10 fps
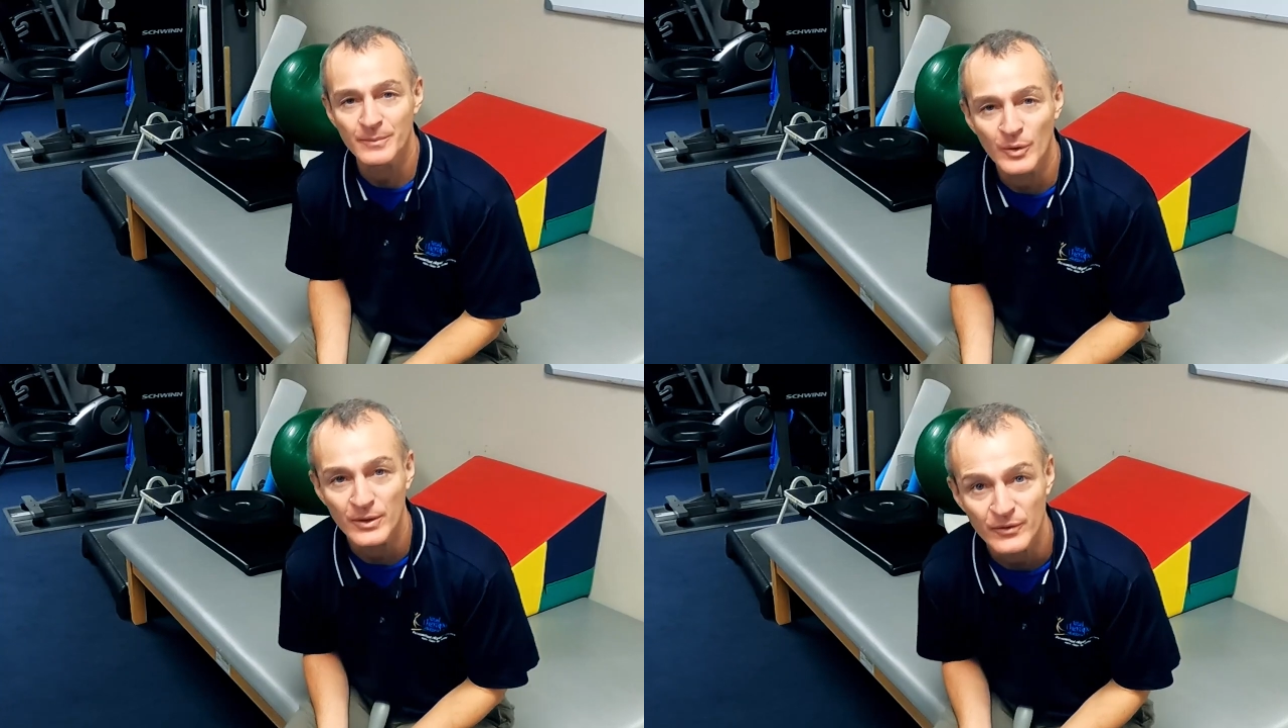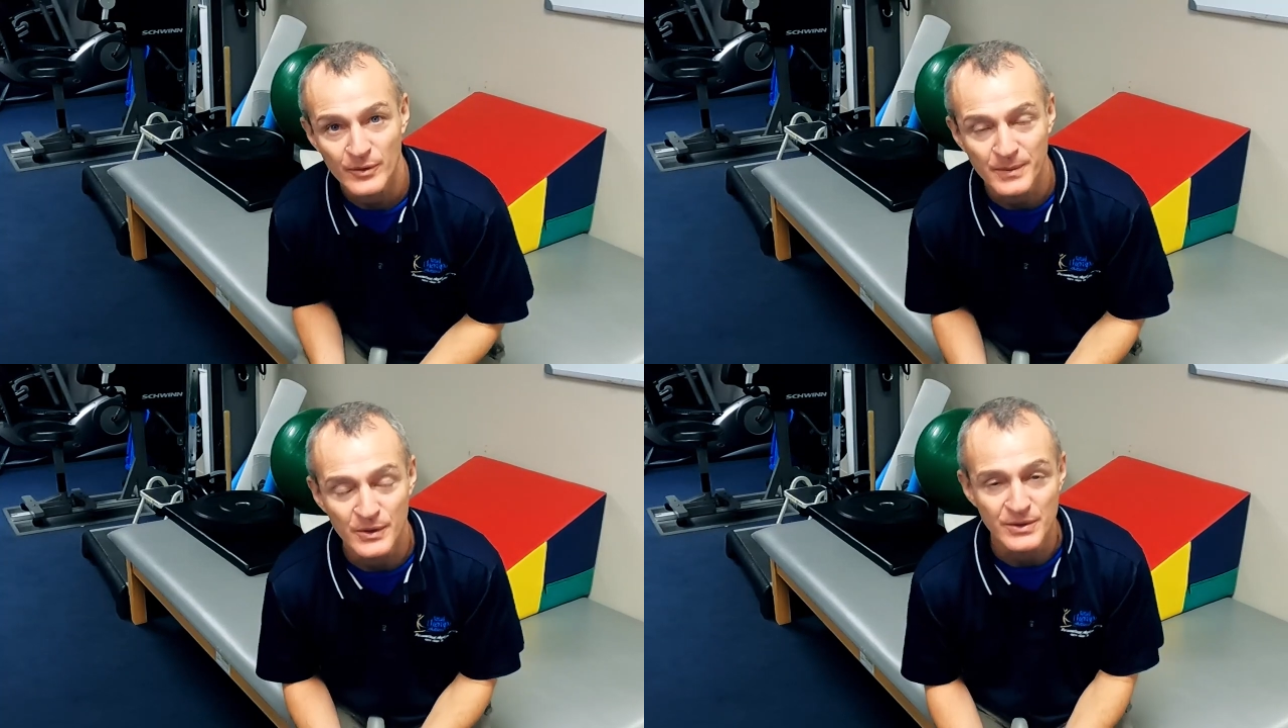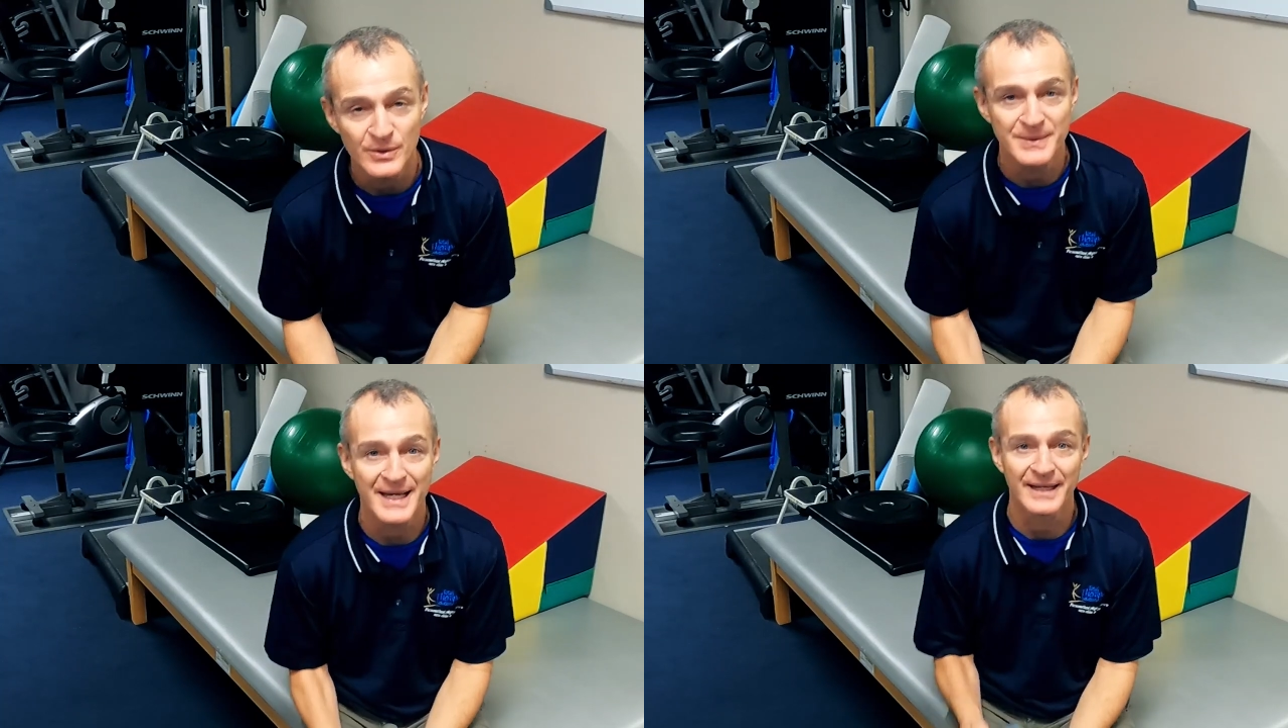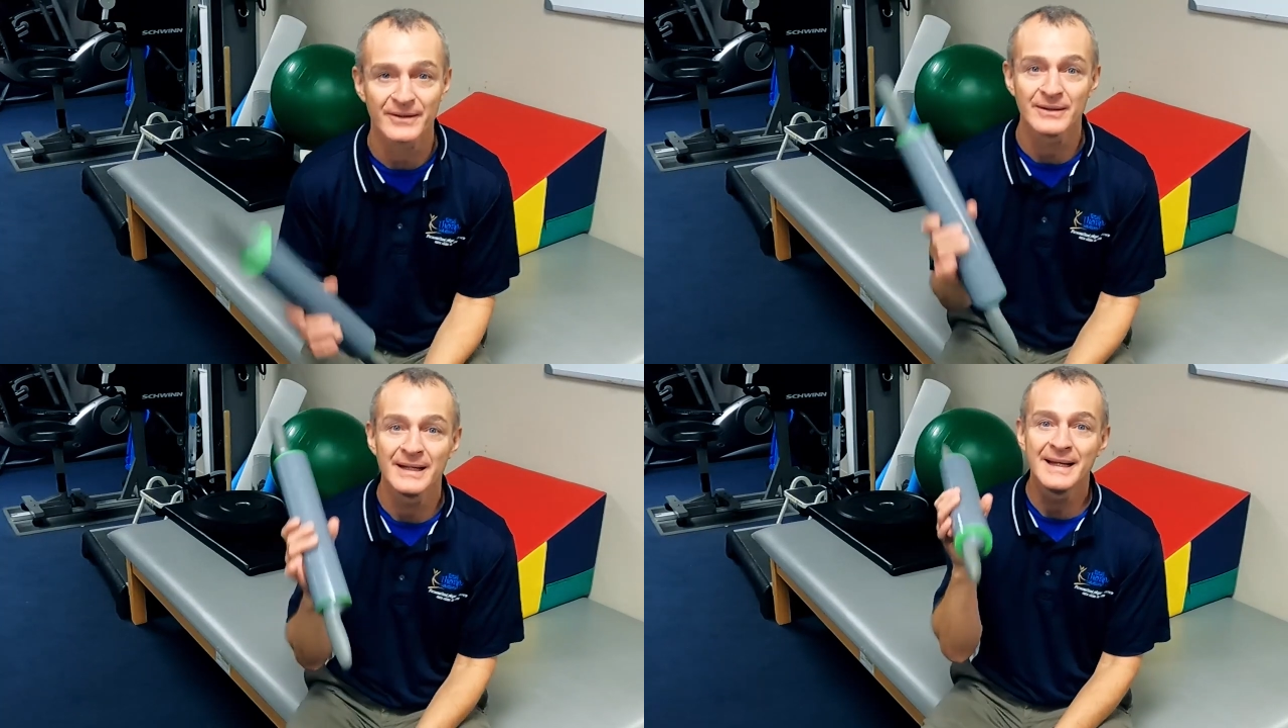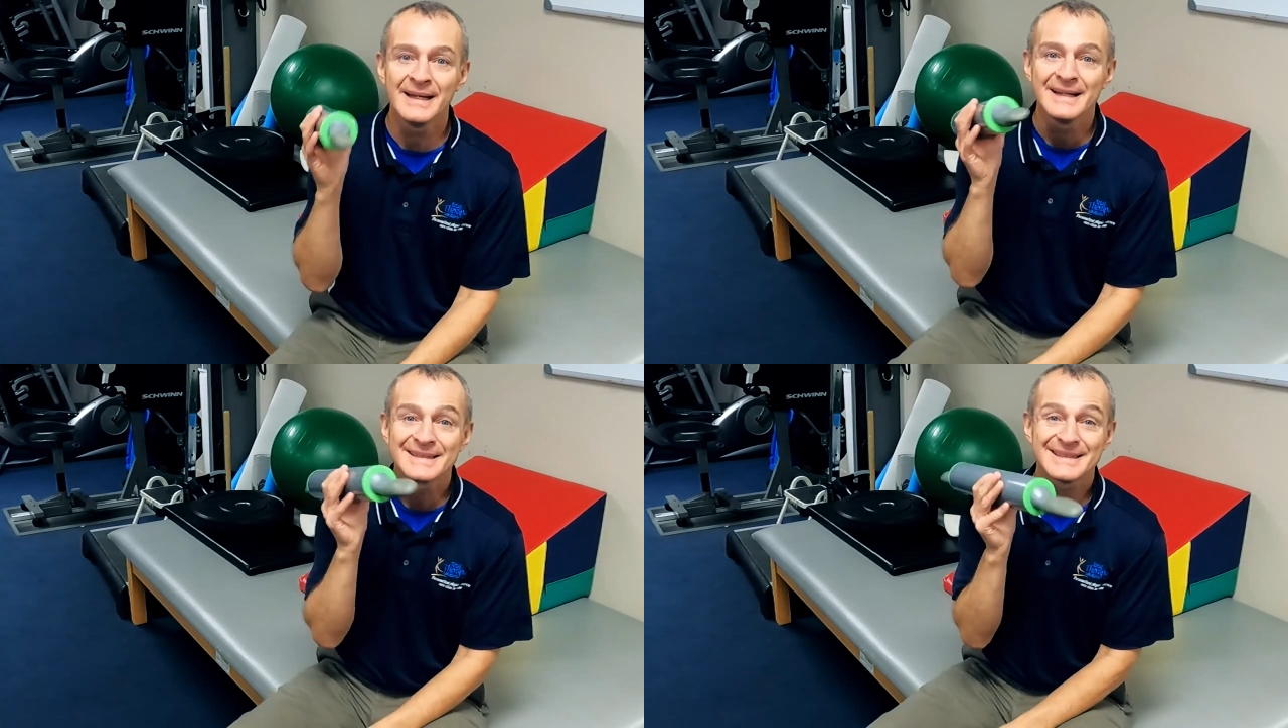Support Group YouTube channel.
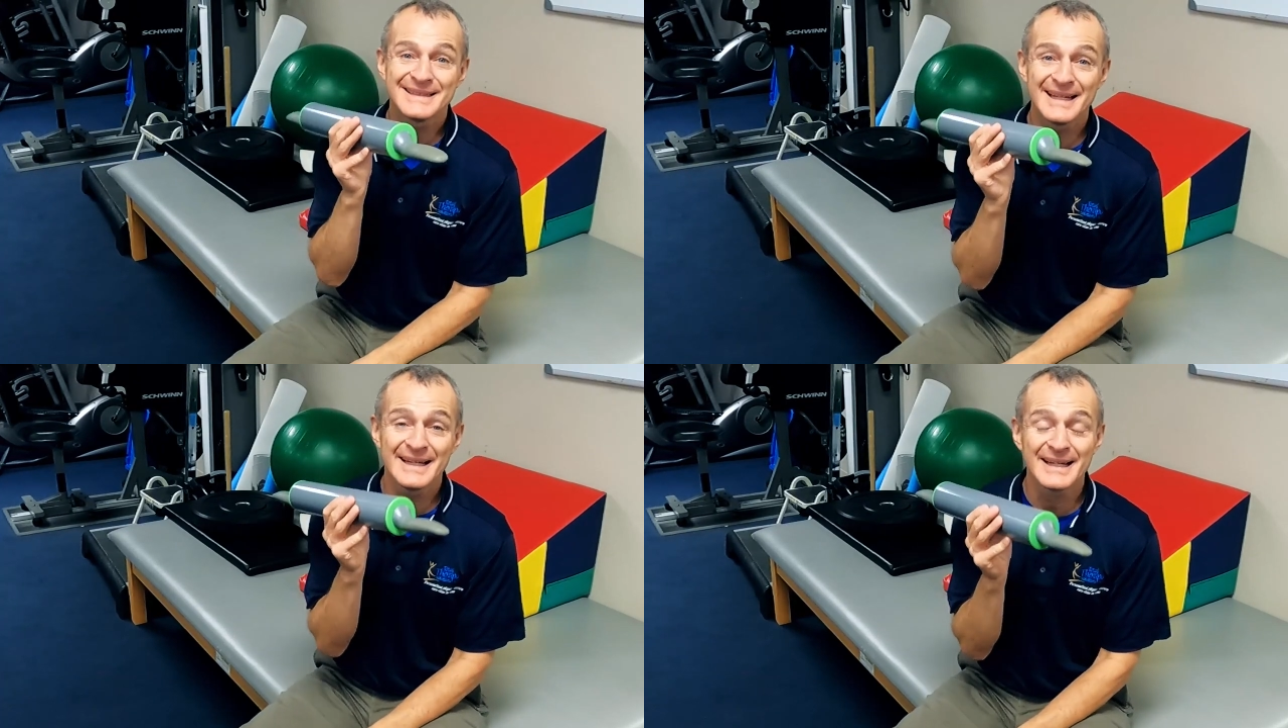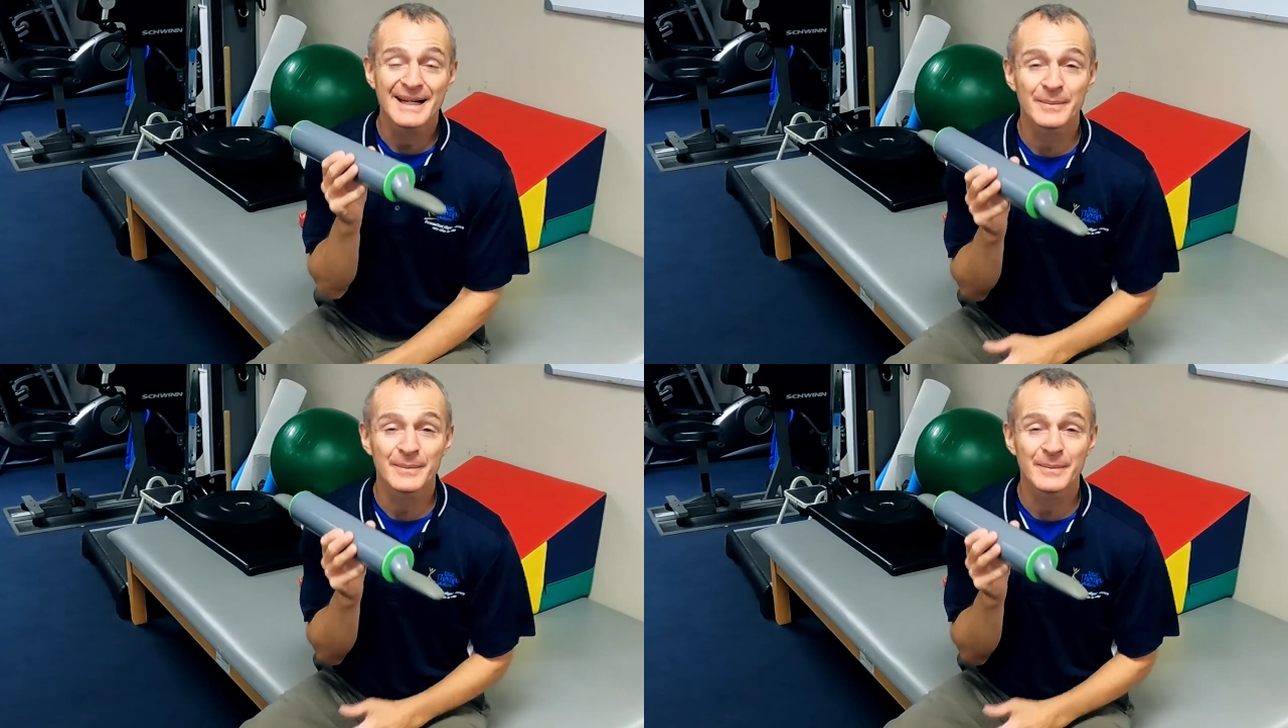Today,